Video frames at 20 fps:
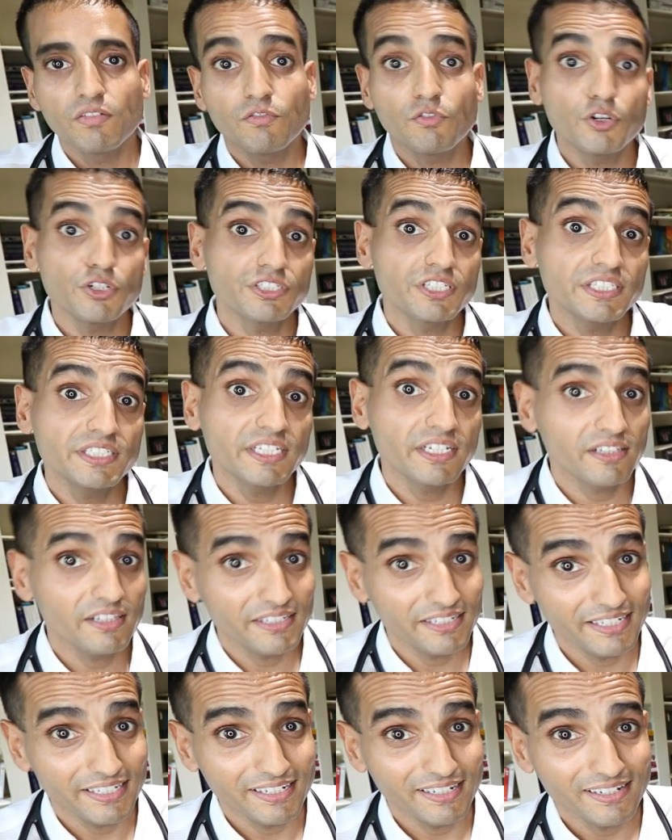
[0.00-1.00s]

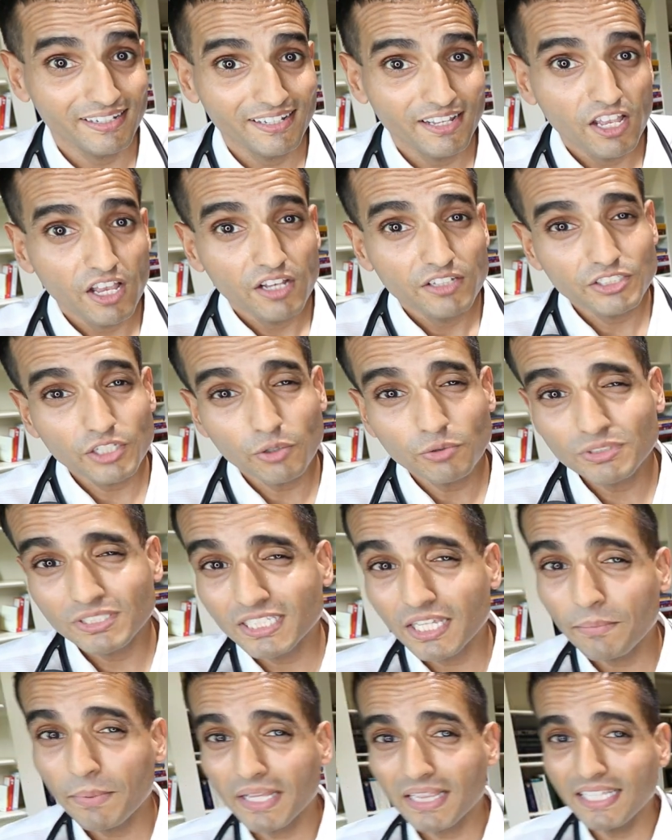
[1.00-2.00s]
Versatility. So
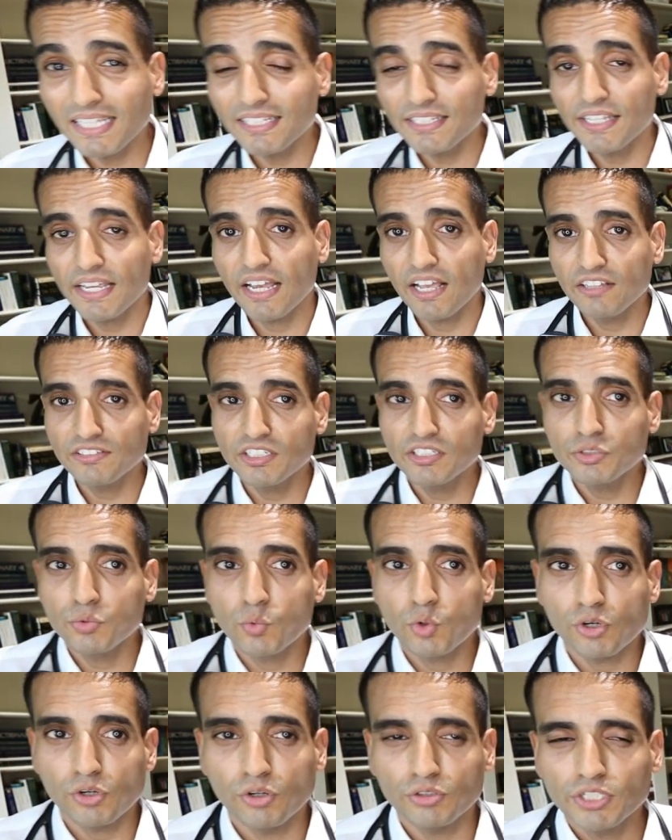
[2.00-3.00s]
typically in the
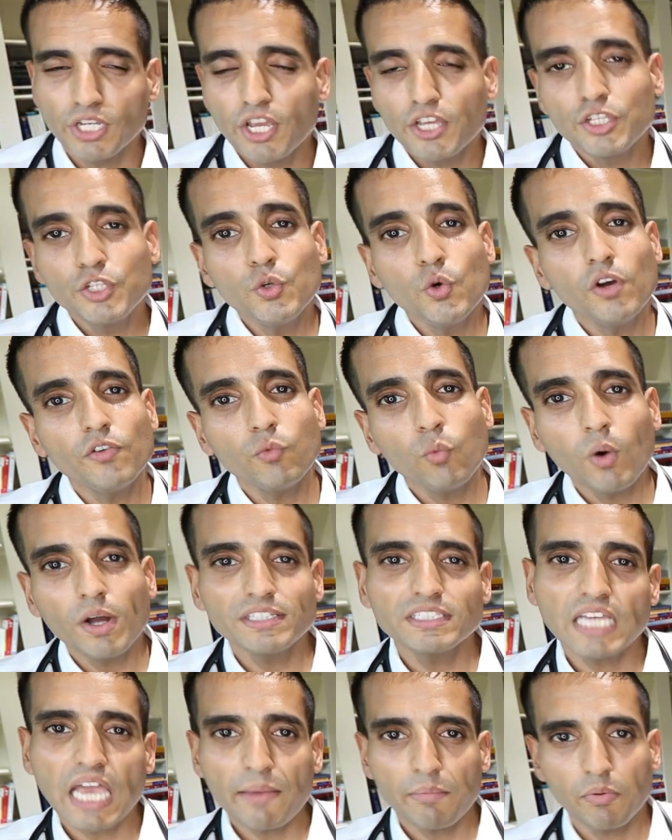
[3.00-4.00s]
dialysis world, you have
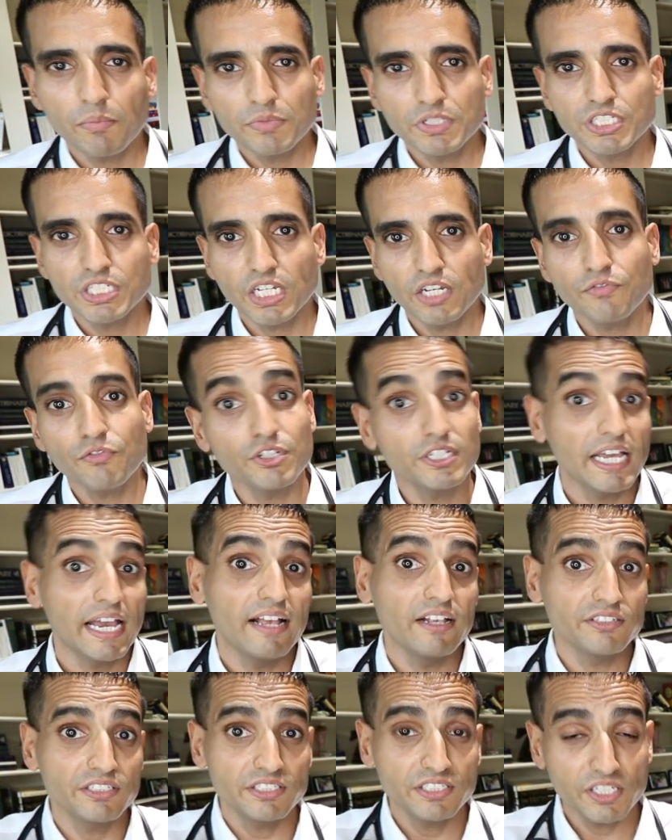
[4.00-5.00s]
one type of machine for
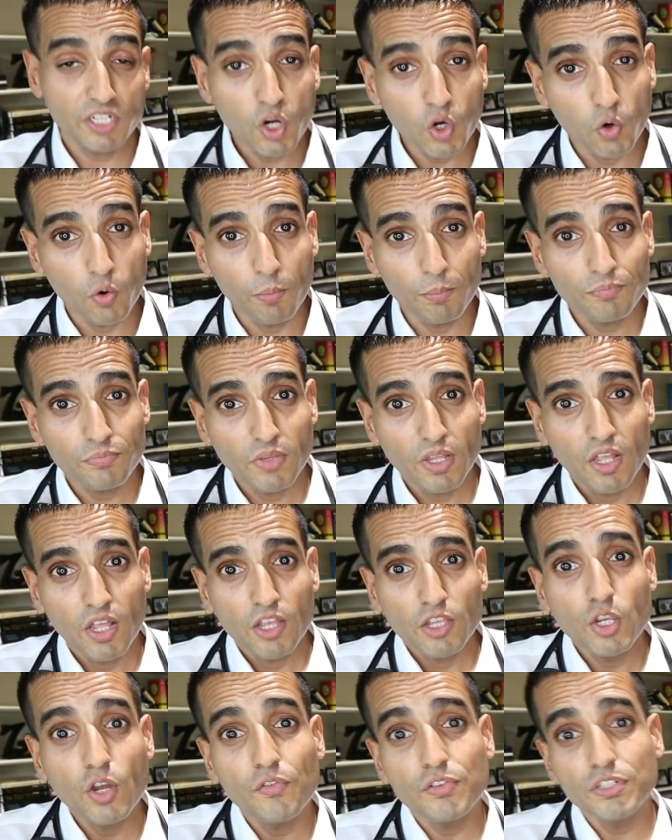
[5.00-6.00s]
dialysis at home,
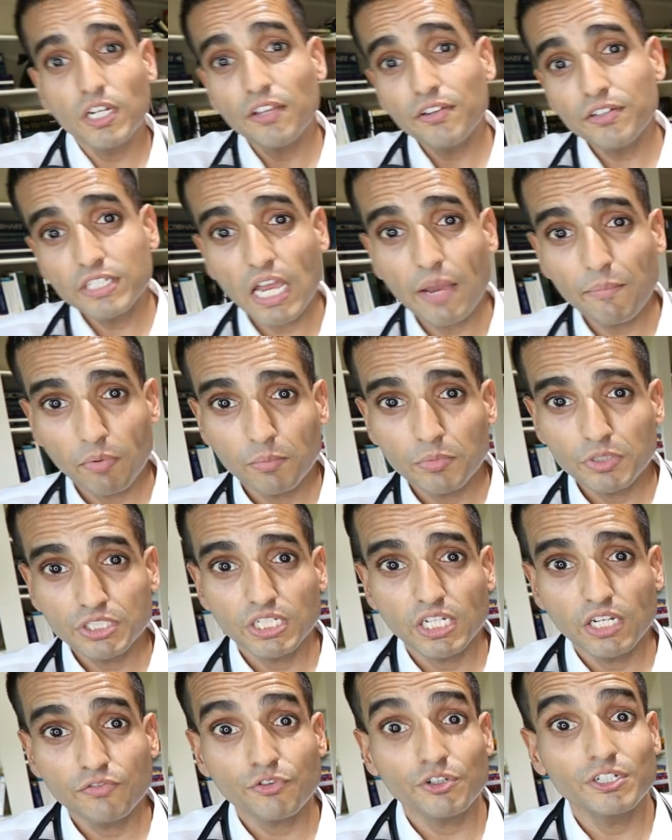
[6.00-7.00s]
you have another type of
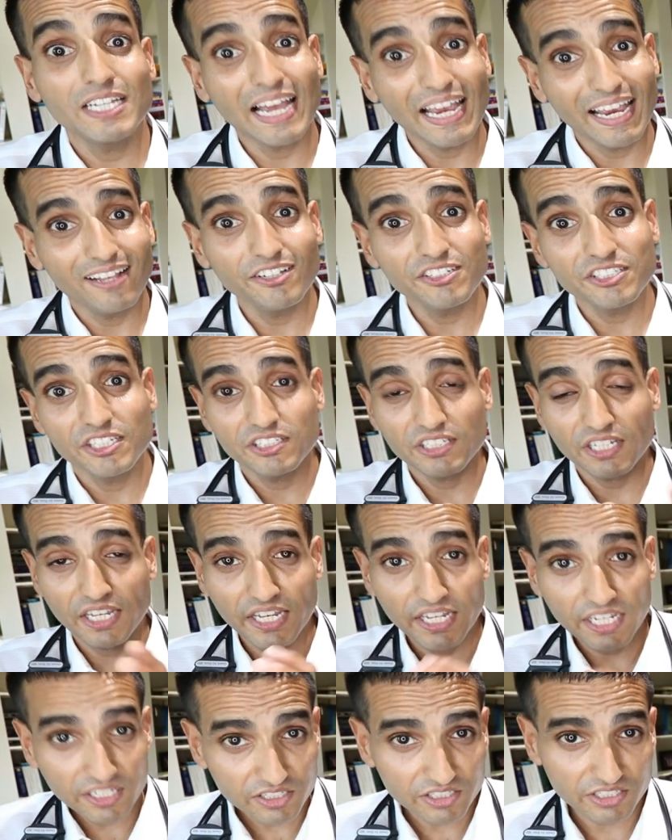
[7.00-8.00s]
machine for dialysis
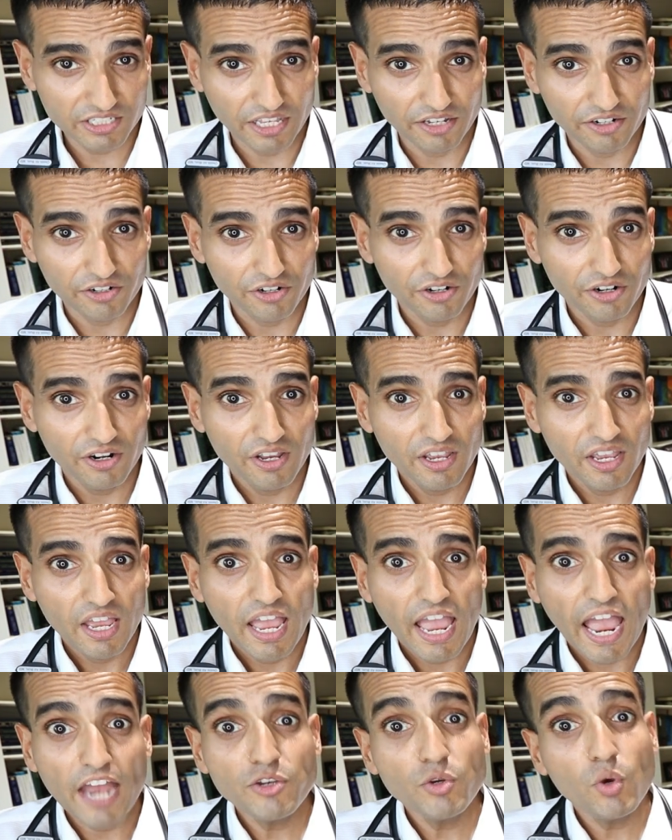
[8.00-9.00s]
in-center,
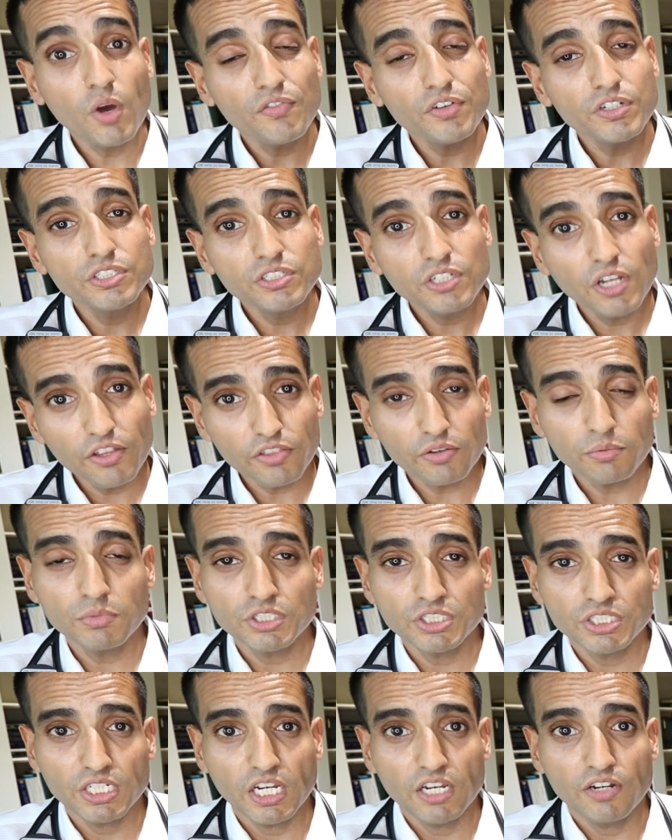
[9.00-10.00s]
and you have another
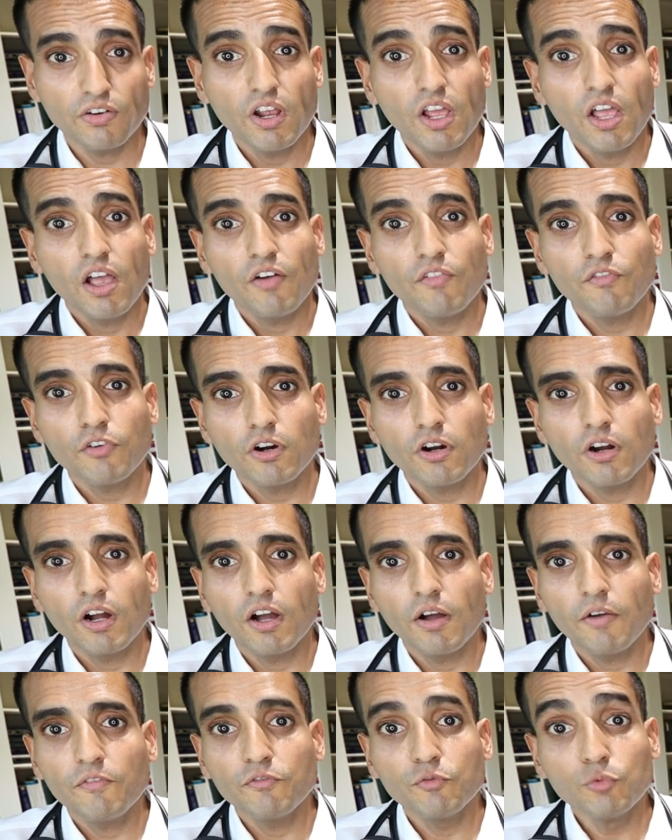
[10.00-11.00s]
machine
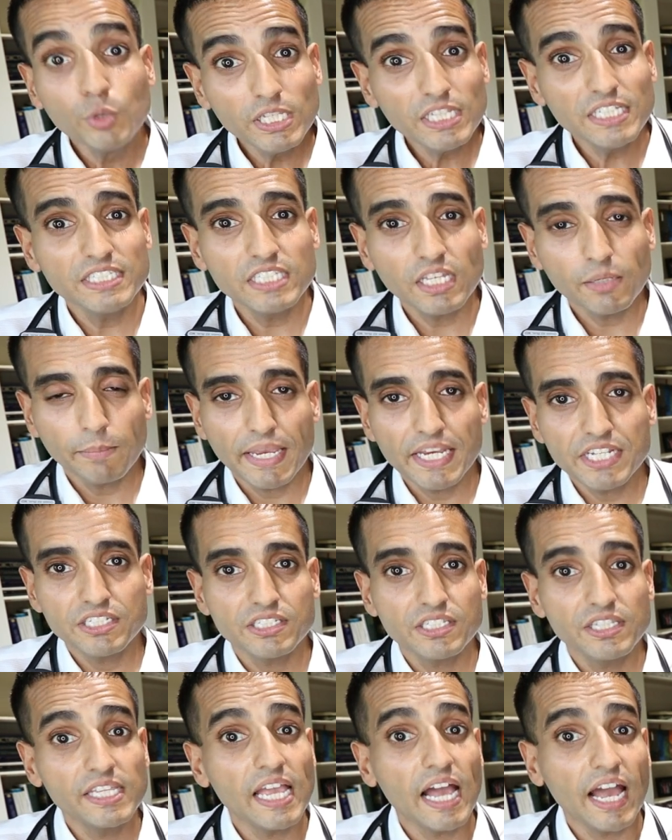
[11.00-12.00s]
for really sick
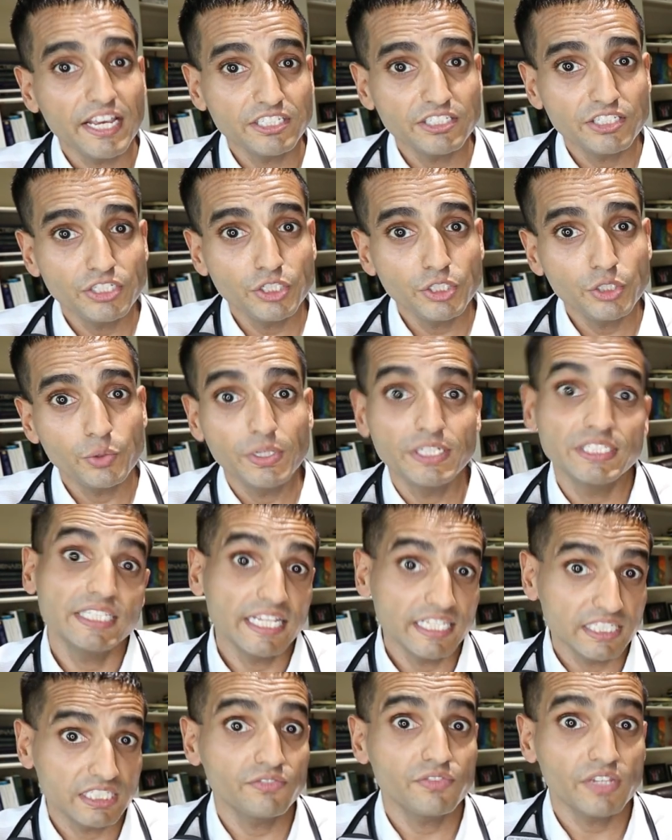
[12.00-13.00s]
patients in the ICU,
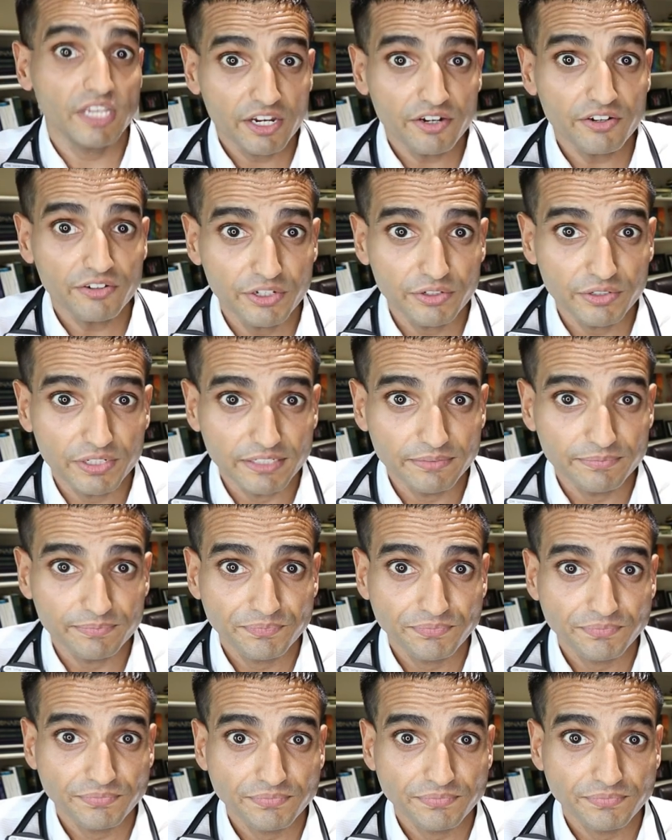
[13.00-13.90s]
intensive care unit.